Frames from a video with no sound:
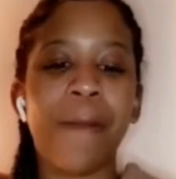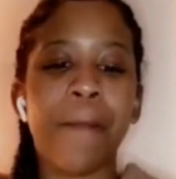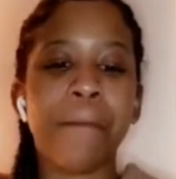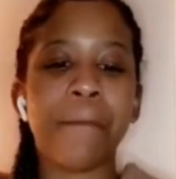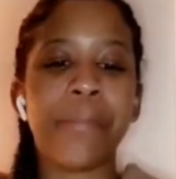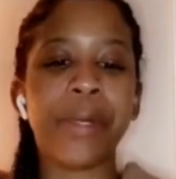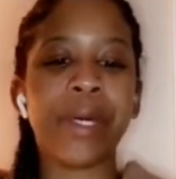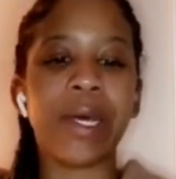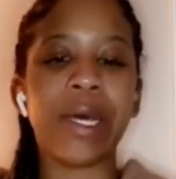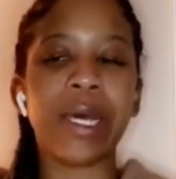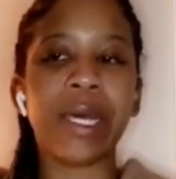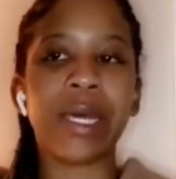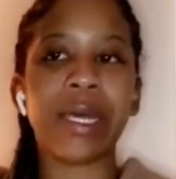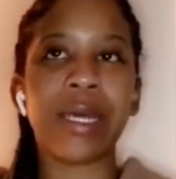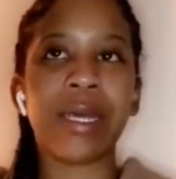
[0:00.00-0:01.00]
But
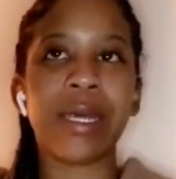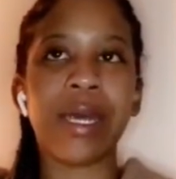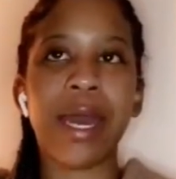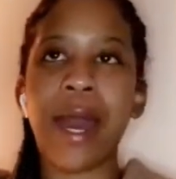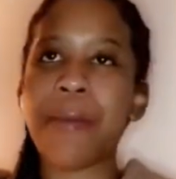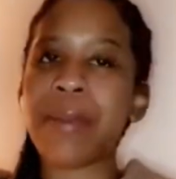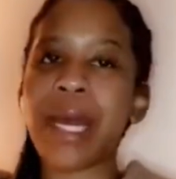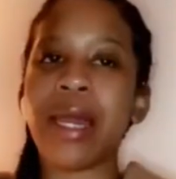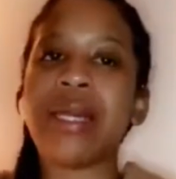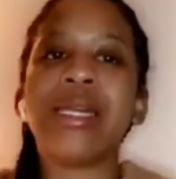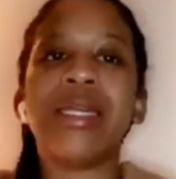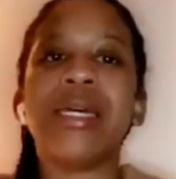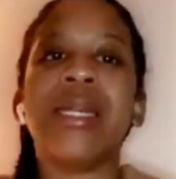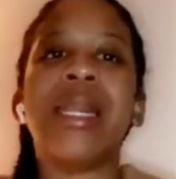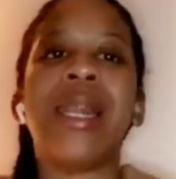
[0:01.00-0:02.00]
I'm not going
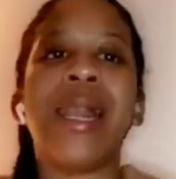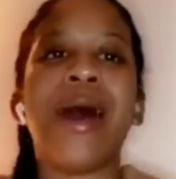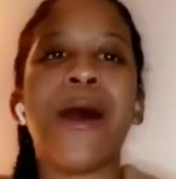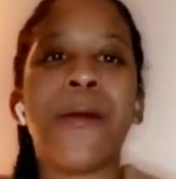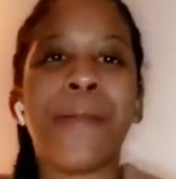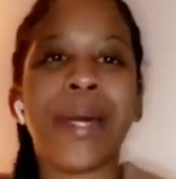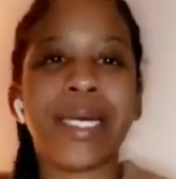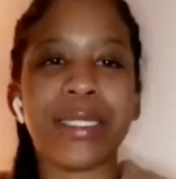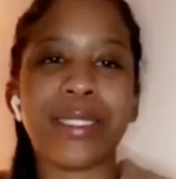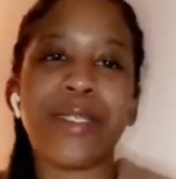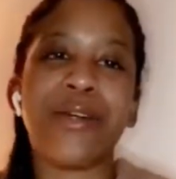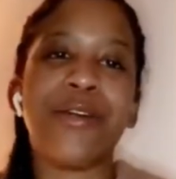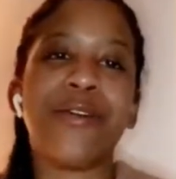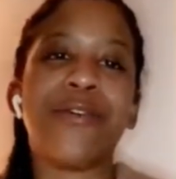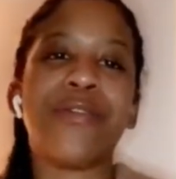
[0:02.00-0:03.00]
to allow
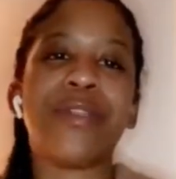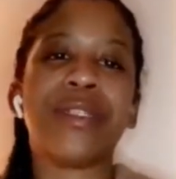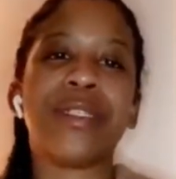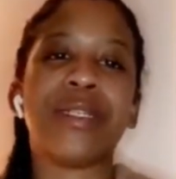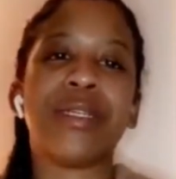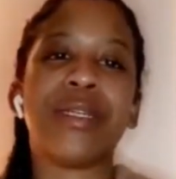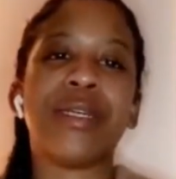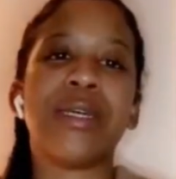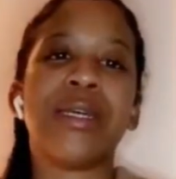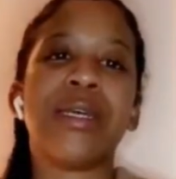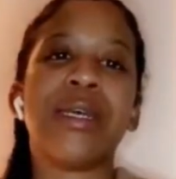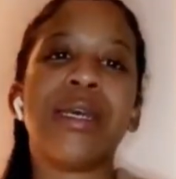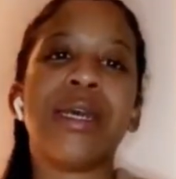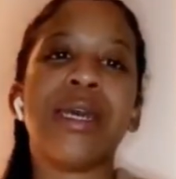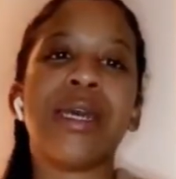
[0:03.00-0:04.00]
myself to
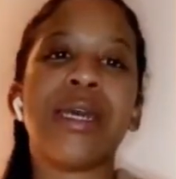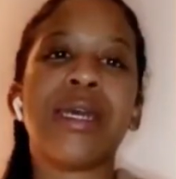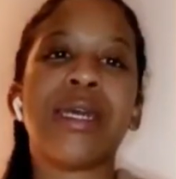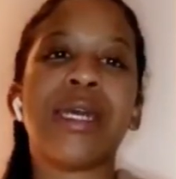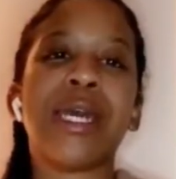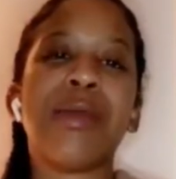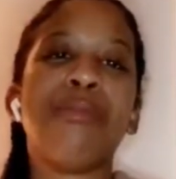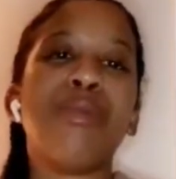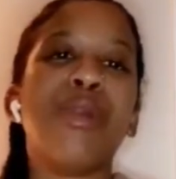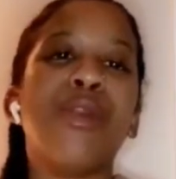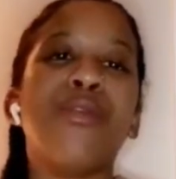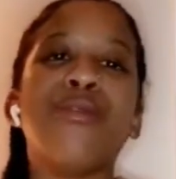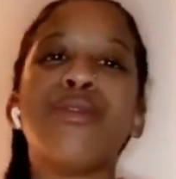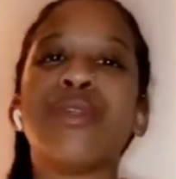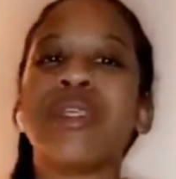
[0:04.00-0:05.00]
keep
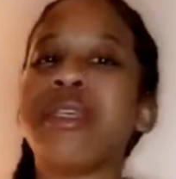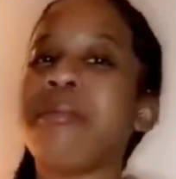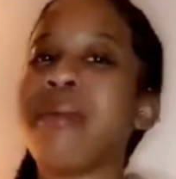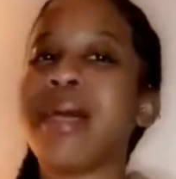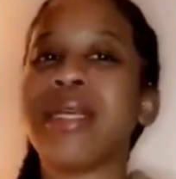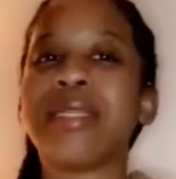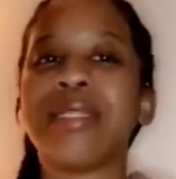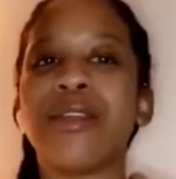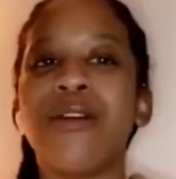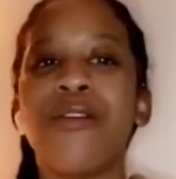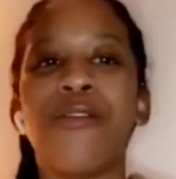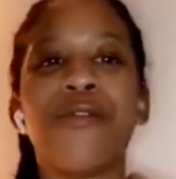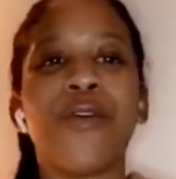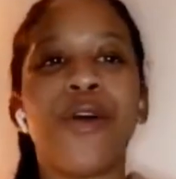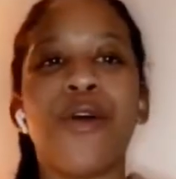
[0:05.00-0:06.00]
losing myself
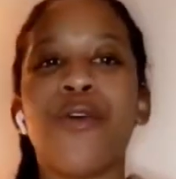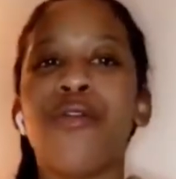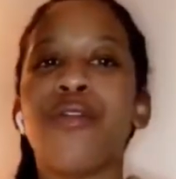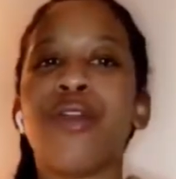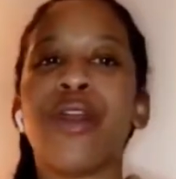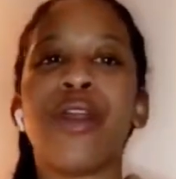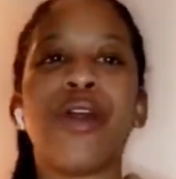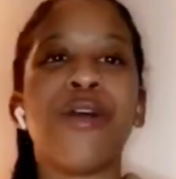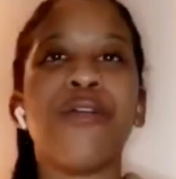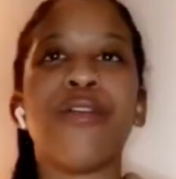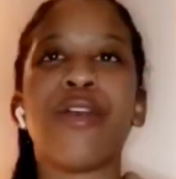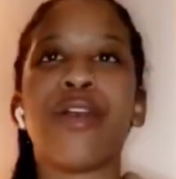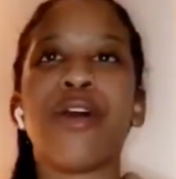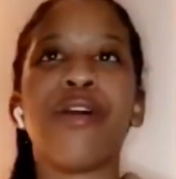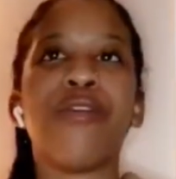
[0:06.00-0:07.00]
over and over
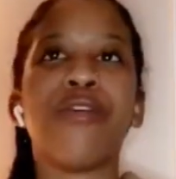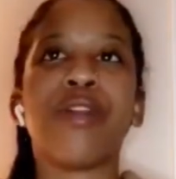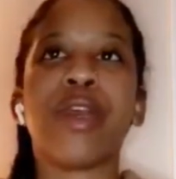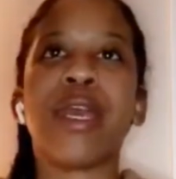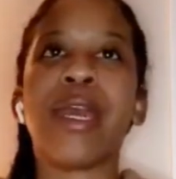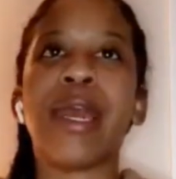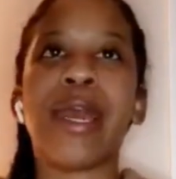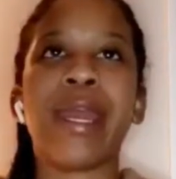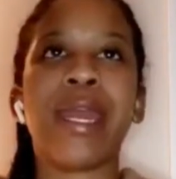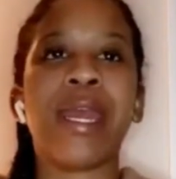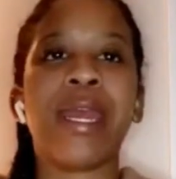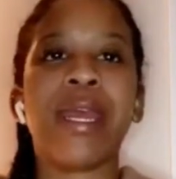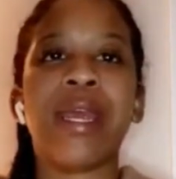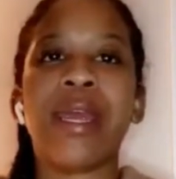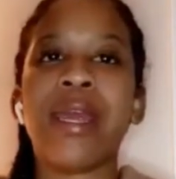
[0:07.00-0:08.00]
and over again
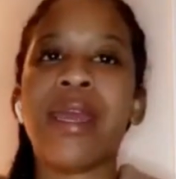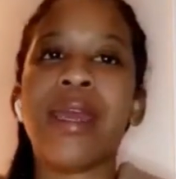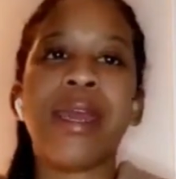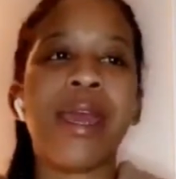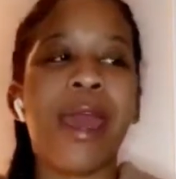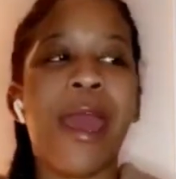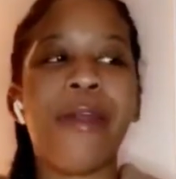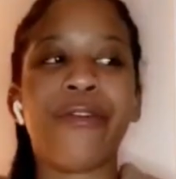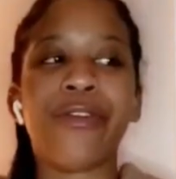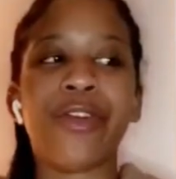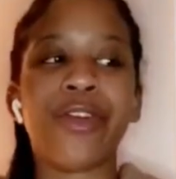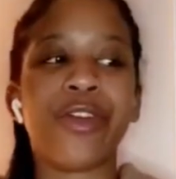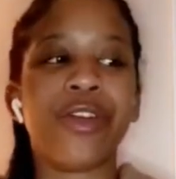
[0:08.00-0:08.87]
after